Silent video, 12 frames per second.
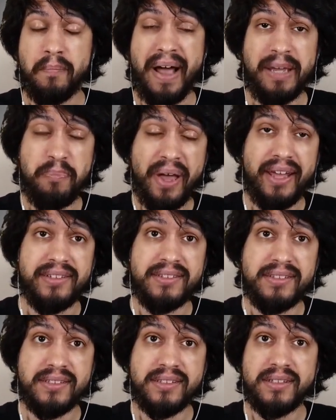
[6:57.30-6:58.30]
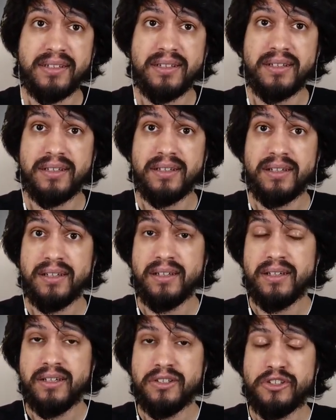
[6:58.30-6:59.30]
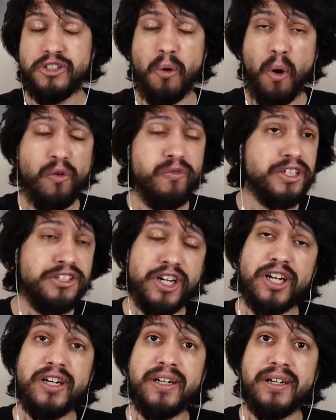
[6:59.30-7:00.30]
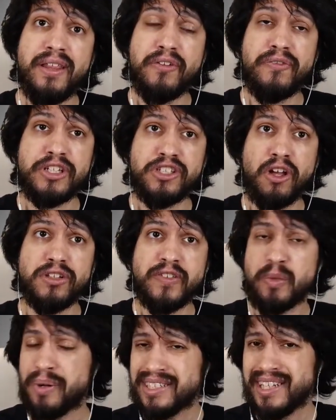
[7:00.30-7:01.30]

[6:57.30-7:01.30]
Mike Pence to overturn the results of the